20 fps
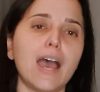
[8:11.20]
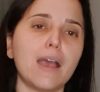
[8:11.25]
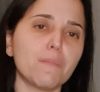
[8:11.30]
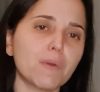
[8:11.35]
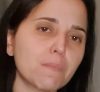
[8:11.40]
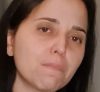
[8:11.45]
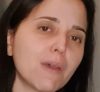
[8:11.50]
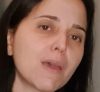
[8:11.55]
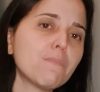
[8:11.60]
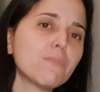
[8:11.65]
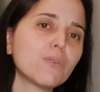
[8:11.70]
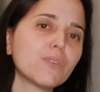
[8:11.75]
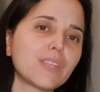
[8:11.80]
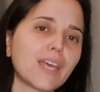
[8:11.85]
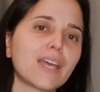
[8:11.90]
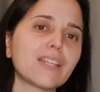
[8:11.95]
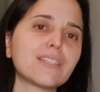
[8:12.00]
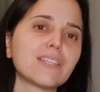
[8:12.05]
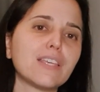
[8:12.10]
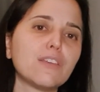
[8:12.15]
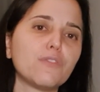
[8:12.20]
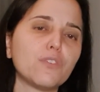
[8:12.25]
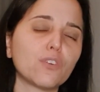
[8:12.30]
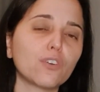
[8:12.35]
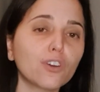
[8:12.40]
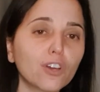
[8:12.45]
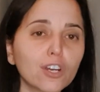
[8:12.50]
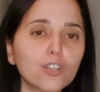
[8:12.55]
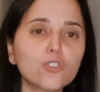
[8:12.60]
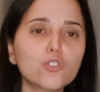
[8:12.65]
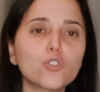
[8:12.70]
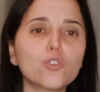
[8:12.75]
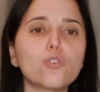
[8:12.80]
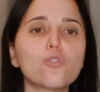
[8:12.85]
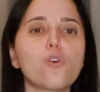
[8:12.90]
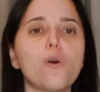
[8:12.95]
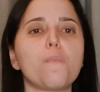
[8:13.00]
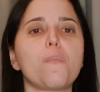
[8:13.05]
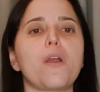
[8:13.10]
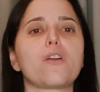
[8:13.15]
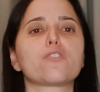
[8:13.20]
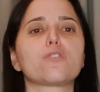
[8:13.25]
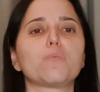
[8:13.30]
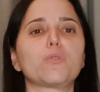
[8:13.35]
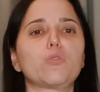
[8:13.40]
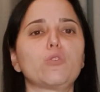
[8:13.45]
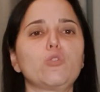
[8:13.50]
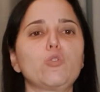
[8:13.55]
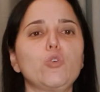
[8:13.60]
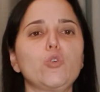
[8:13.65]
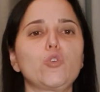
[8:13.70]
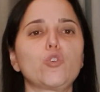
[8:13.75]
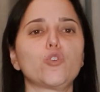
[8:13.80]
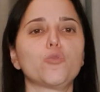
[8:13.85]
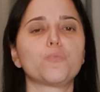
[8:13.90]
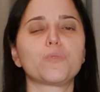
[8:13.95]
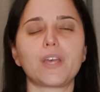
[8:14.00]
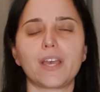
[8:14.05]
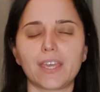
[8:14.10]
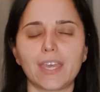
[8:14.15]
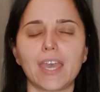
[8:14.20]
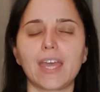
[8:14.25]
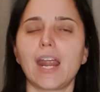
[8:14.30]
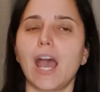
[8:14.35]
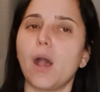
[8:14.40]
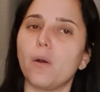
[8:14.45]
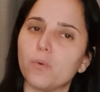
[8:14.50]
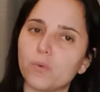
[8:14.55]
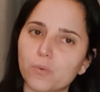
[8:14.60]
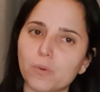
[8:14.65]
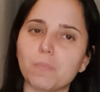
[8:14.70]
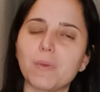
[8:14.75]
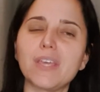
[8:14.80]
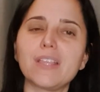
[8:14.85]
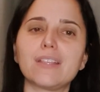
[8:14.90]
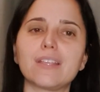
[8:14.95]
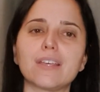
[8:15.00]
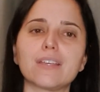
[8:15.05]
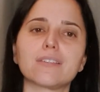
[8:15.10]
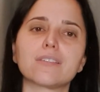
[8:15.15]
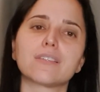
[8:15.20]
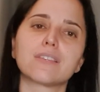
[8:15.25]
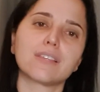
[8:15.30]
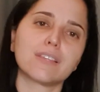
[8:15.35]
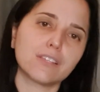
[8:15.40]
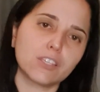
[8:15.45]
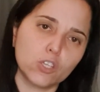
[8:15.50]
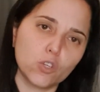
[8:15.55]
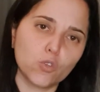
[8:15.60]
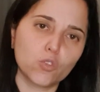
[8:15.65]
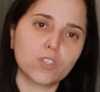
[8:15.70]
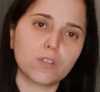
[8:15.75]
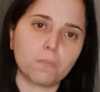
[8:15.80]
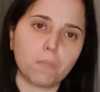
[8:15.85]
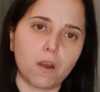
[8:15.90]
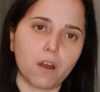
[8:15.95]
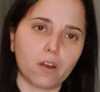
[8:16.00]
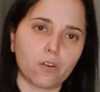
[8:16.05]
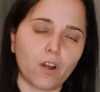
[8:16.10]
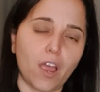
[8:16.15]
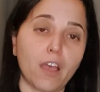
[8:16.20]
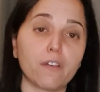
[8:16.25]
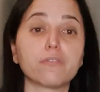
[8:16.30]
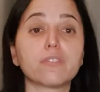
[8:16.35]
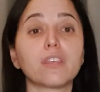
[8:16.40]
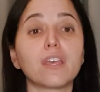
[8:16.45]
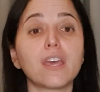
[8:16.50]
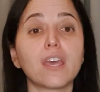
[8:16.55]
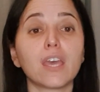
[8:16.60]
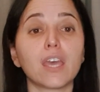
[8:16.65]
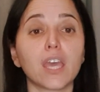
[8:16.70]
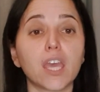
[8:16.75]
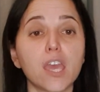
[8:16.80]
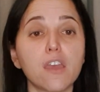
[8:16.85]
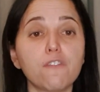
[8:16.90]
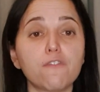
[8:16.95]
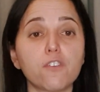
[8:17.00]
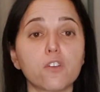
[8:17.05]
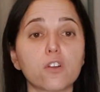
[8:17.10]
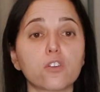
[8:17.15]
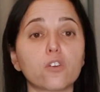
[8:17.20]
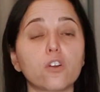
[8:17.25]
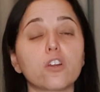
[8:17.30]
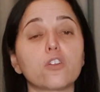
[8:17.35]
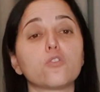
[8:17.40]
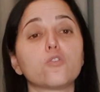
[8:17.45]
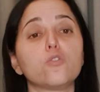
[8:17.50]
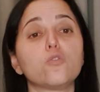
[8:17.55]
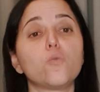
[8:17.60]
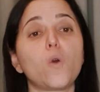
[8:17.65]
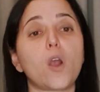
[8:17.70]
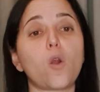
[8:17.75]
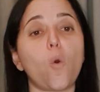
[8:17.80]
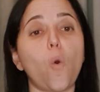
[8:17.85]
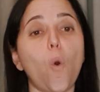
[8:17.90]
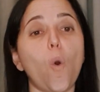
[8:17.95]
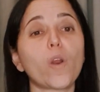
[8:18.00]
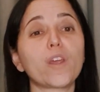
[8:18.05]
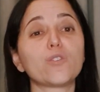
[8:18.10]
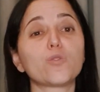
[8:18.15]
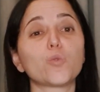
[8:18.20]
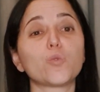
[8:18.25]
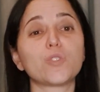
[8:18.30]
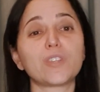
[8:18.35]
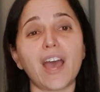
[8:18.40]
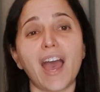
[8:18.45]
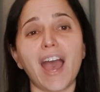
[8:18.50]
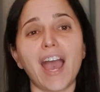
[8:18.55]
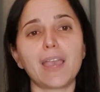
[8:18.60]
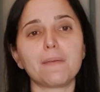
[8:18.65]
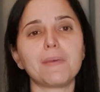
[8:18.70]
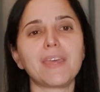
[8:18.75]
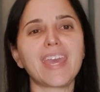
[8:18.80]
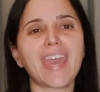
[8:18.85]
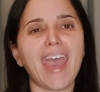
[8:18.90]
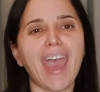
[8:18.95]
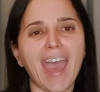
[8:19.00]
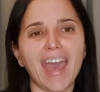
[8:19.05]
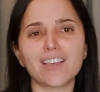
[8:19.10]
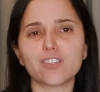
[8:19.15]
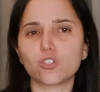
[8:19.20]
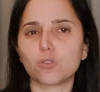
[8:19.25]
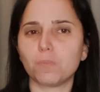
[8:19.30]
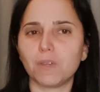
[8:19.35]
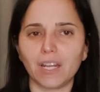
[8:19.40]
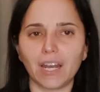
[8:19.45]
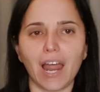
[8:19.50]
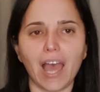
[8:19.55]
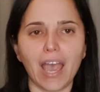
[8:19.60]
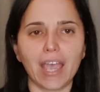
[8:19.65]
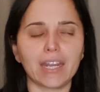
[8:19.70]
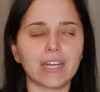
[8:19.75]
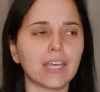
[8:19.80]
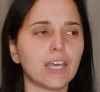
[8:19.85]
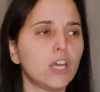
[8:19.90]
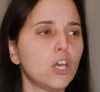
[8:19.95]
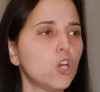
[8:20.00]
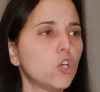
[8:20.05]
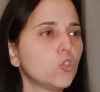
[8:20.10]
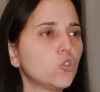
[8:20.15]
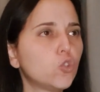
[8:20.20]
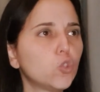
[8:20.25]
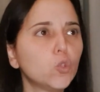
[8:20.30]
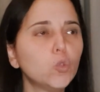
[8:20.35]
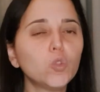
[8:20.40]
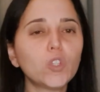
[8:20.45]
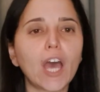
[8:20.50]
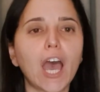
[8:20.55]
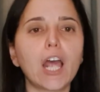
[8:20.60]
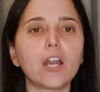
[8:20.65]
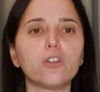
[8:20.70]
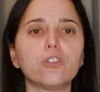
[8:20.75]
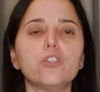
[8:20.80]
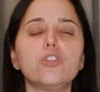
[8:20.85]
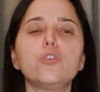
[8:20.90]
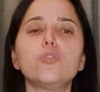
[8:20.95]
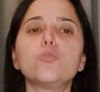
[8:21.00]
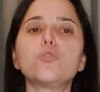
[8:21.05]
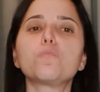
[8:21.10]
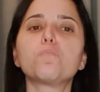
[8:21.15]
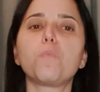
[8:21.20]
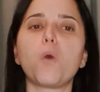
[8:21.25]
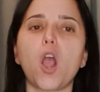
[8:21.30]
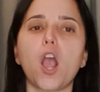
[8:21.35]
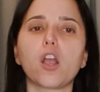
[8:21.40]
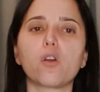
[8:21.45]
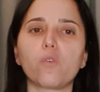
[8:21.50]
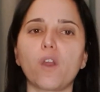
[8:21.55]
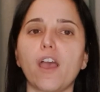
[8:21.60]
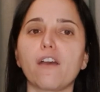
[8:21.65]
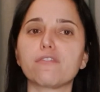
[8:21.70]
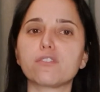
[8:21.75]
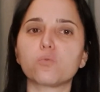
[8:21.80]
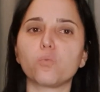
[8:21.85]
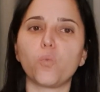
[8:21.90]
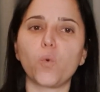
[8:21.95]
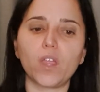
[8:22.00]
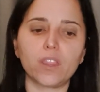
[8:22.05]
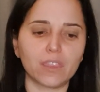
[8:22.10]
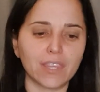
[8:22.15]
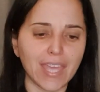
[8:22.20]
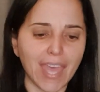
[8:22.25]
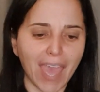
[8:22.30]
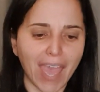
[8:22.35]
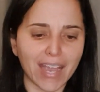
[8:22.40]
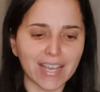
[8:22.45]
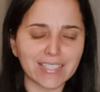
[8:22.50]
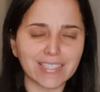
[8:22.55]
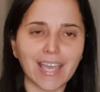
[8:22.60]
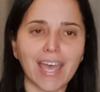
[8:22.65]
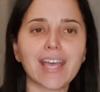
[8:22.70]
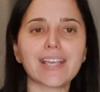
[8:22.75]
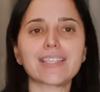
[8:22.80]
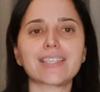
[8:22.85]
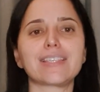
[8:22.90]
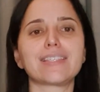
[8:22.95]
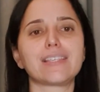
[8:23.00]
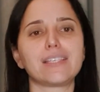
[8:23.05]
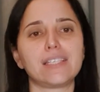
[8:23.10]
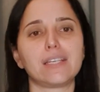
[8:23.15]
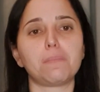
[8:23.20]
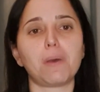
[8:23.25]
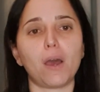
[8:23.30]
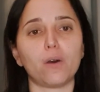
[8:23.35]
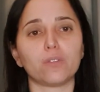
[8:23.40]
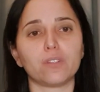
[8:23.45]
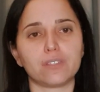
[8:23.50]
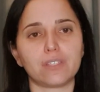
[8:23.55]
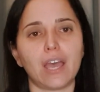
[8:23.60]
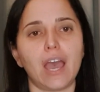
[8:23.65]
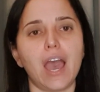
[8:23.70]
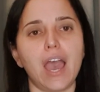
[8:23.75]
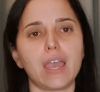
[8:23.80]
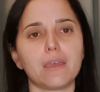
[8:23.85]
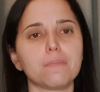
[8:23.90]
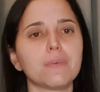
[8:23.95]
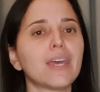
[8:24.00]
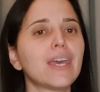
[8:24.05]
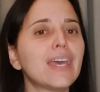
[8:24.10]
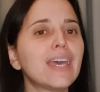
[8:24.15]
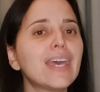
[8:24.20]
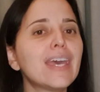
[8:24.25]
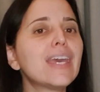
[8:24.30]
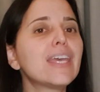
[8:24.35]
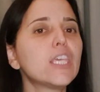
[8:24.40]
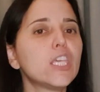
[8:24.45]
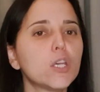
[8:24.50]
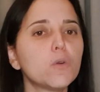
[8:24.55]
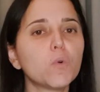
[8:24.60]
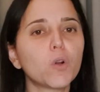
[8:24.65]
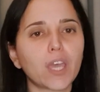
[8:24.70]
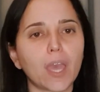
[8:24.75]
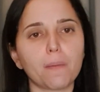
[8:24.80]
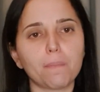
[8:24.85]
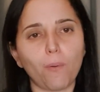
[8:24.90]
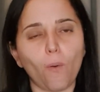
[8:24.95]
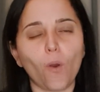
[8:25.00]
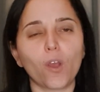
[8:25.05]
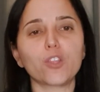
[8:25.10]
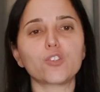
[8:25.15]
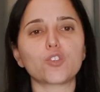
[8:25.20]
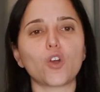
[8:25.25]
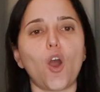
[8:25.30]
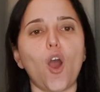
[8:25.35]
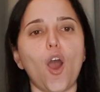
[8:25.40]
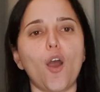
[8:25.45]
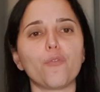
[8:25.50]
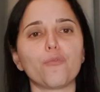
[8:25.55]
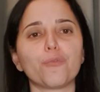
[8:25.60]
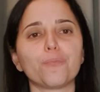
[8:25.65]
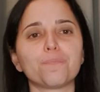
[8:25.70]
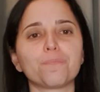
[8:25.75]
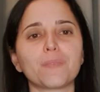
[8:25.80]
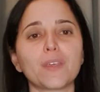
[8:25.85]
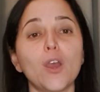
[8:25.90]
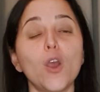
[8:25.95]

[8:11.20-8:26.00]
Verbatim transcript: Remember that if you're going to do comparison between two groups, again, I will repeat this, use the bar graphs. If you're going to do according to time, it has to be line. Do not use bar graphs when the x-axis is about the time. You will get points off.